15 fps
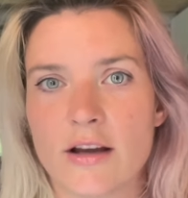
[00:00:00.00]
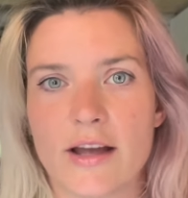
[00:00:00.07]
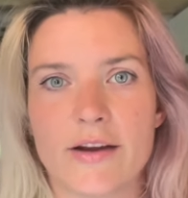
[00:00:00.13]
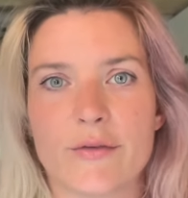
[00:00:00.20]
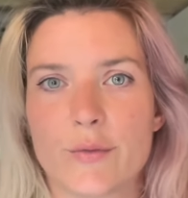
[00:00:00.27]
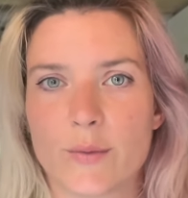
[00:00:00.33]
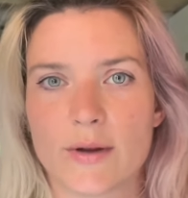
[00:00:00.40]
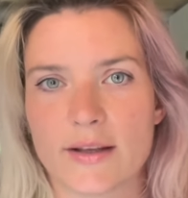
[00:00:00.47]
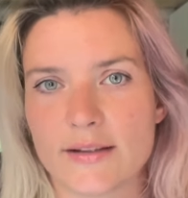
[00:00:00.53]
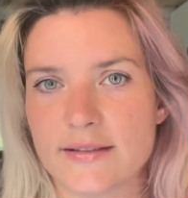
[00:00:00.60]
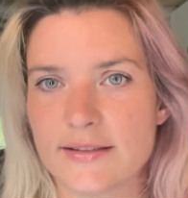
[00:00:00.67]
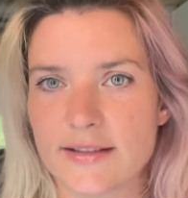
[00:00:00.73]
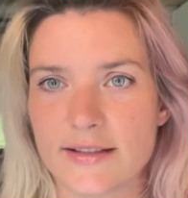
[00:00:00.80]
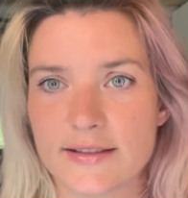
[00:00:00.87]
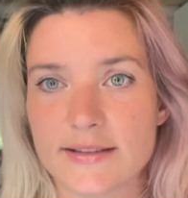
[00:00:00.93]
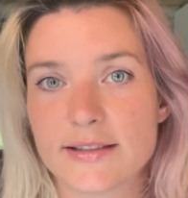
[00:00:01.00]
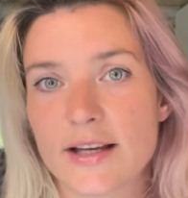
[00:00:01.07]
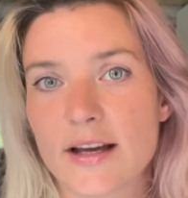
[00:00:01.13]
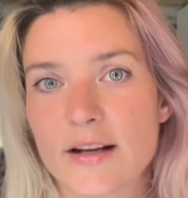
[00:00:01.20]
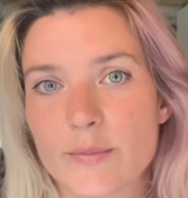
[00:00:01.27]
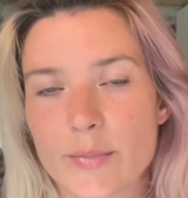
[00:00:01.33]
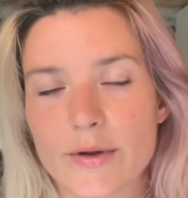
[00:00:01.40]
Everyone can see
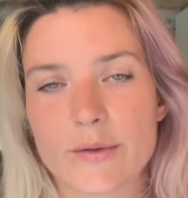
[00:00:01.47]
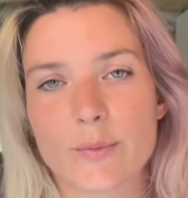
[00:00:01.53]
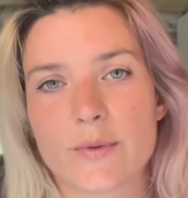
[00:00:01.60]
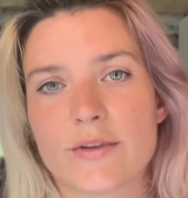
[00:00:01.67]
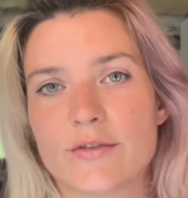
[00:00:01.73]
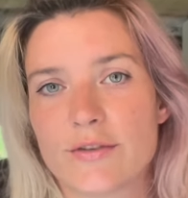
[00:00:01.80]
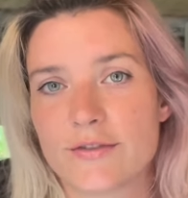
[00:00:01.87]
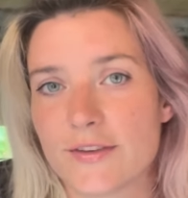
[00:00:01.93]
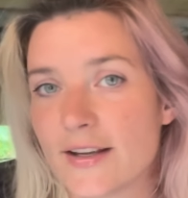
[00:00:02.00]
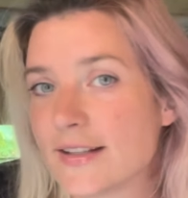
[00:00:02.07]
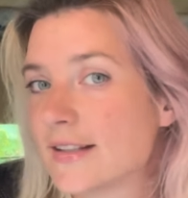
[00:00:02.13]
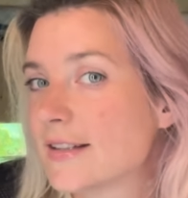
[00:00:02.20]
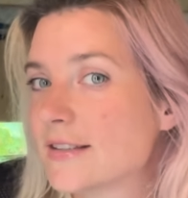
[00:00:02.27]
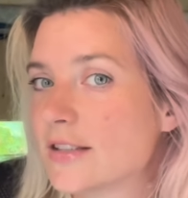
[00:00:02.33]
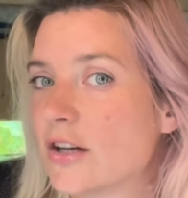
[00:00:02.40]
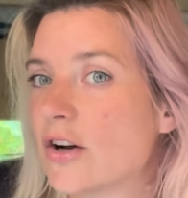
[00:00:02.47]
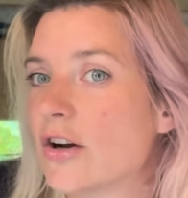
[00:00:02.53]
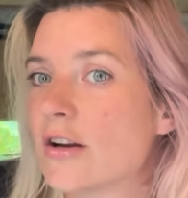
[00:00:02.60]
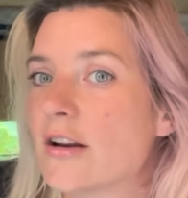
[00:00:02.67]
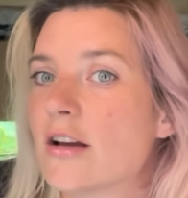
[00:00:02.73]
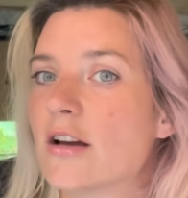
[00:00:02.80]
inside, but with Reflectix on,